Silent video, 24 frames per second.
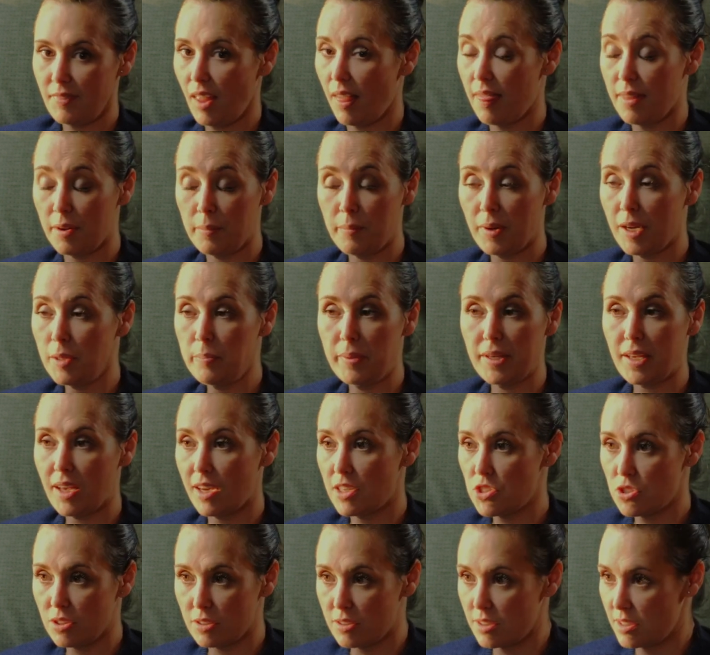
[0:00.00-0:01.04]
There might be
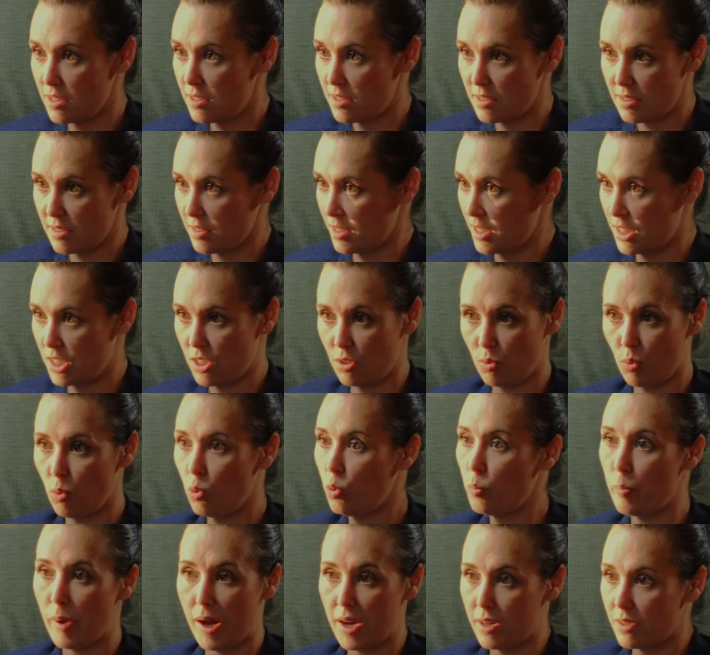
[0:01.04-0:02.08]
casualties, because in
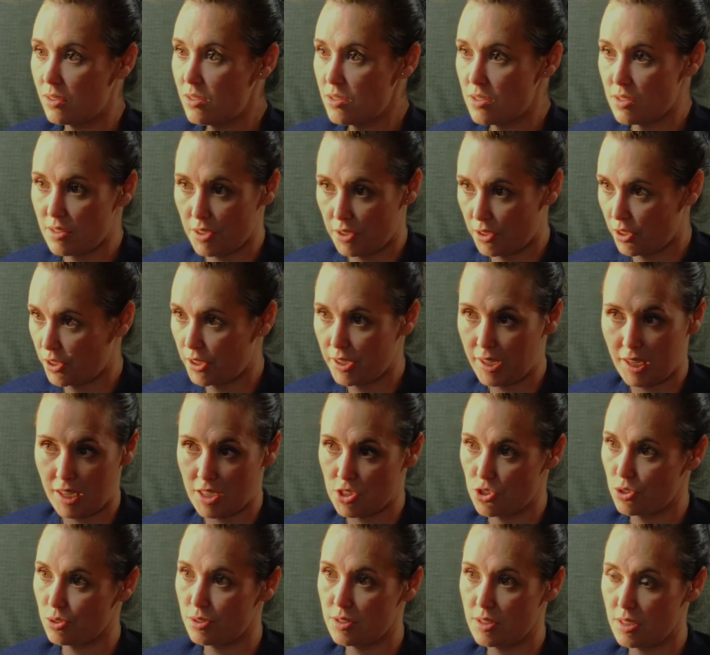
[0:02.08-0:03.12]
all battles, there are
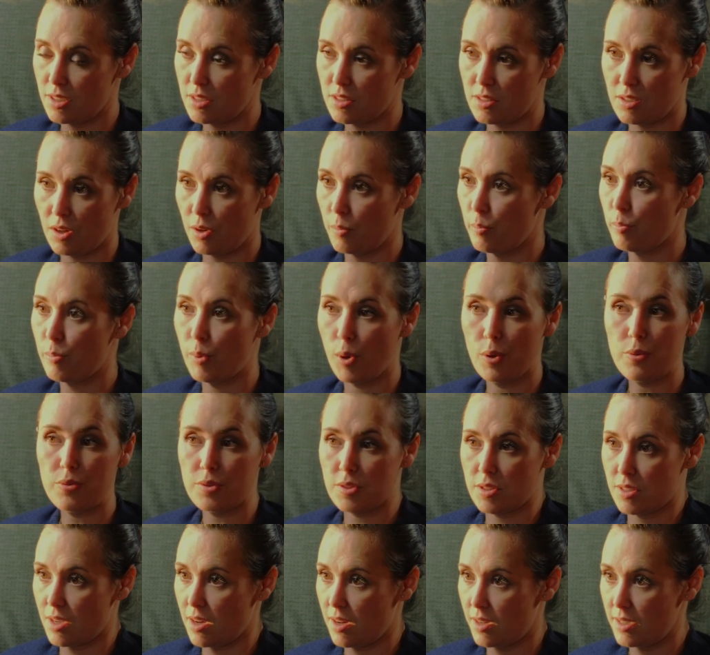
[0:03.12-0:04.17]
casualties on both
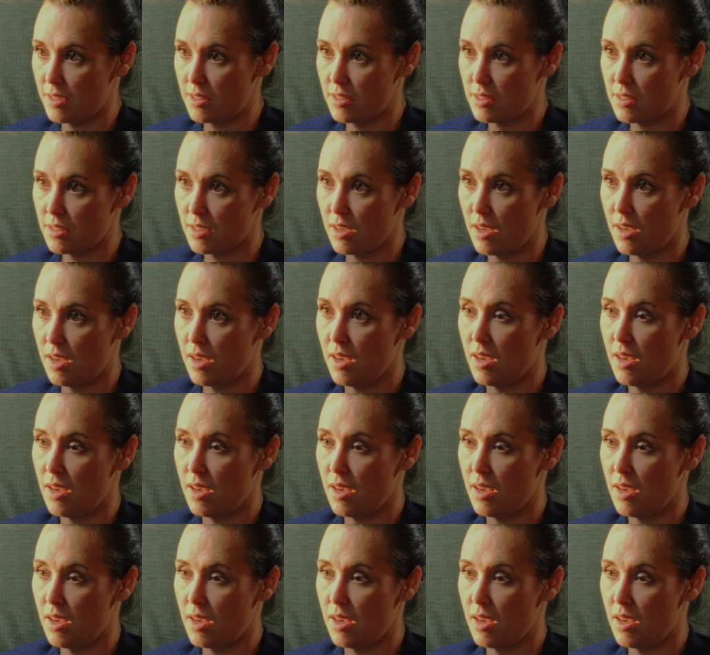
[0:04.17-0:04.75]
sides.